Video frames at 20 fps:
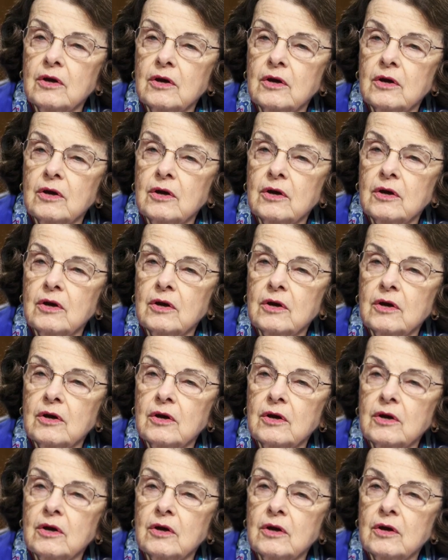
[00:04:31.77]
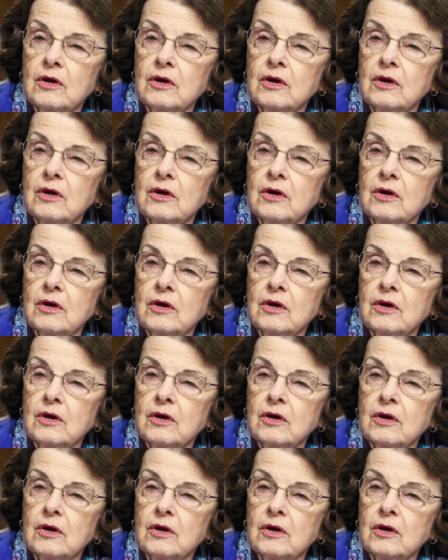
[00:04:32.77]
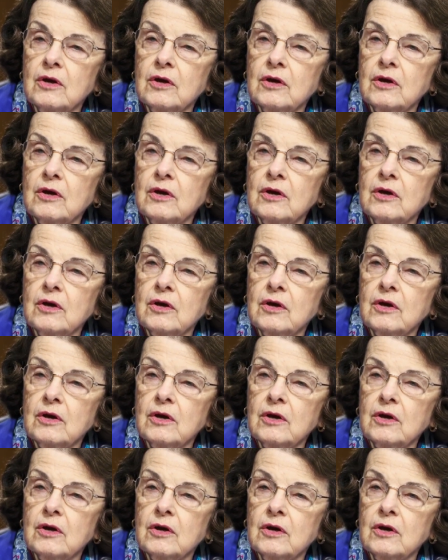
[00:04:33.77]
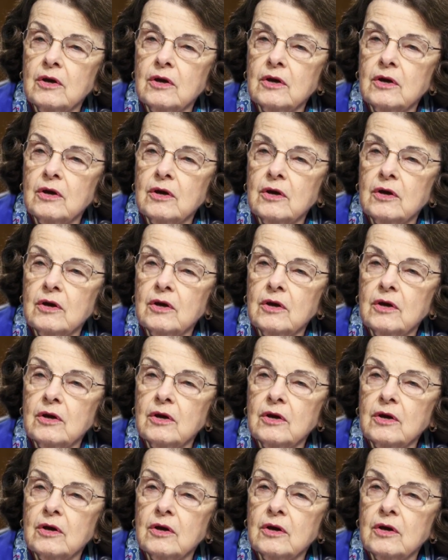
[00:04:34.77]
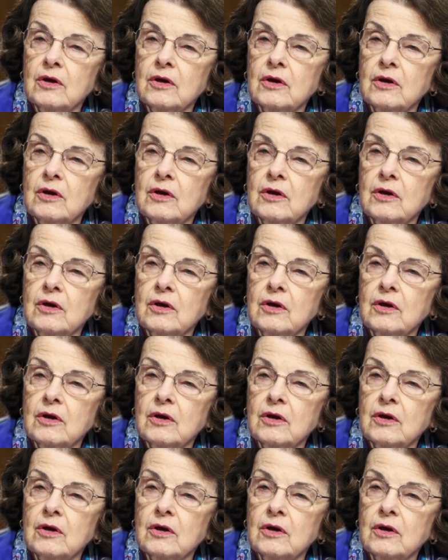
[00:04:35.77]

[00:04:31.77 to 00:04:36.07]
[no speech]